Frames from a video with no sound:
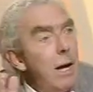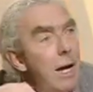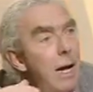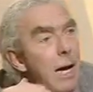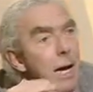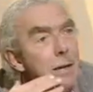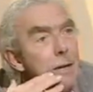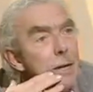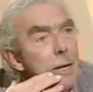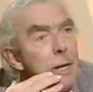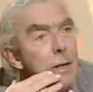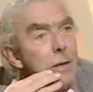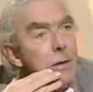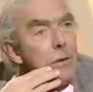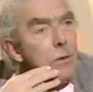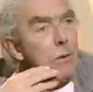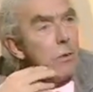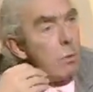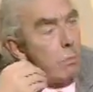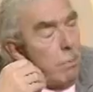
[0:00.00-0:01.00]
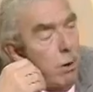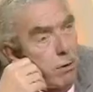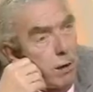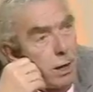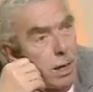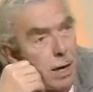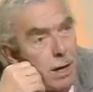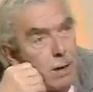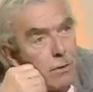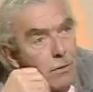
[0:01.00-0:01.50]
and it
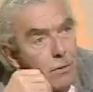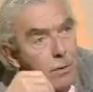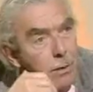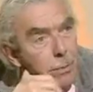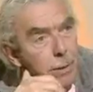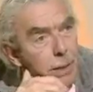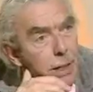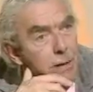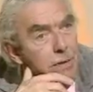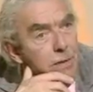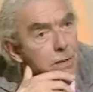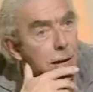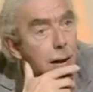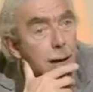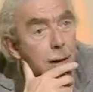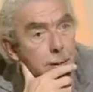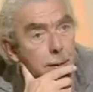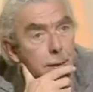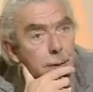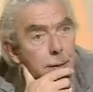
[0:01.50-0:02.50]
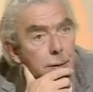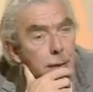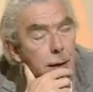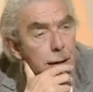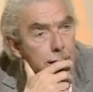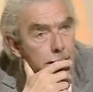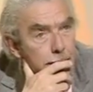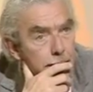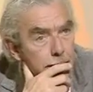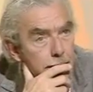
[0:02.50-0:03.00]
demoralised them, and they scattered,
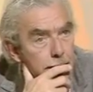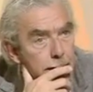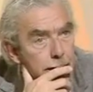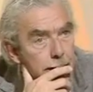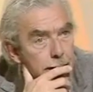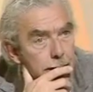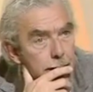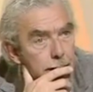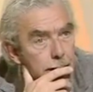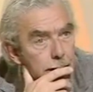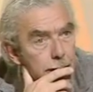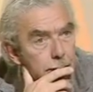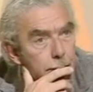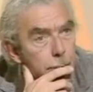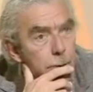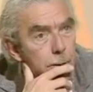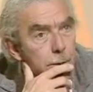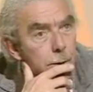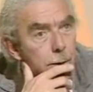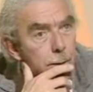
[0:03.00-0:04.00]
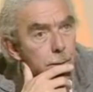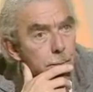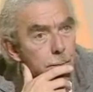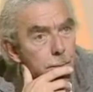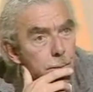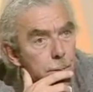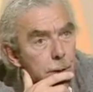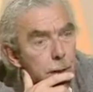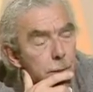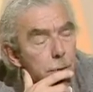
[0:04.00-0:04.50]
and it was a
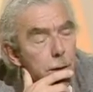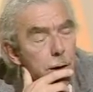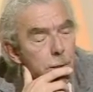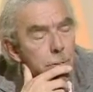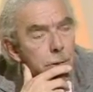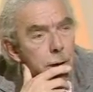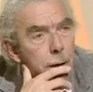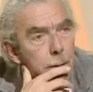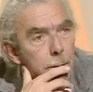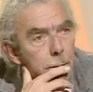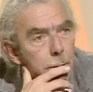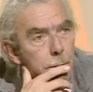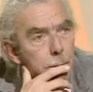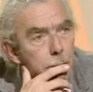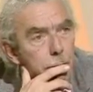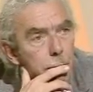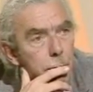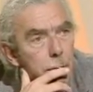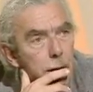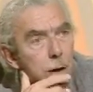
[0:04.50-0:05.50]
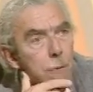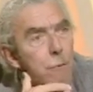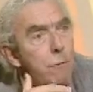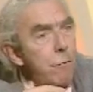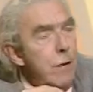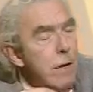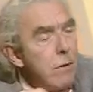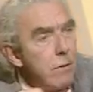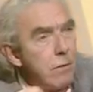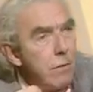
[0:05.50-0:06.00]
very
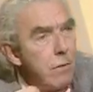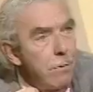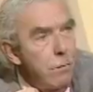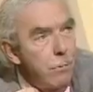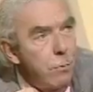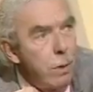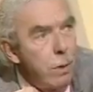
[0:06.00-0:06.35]
offensive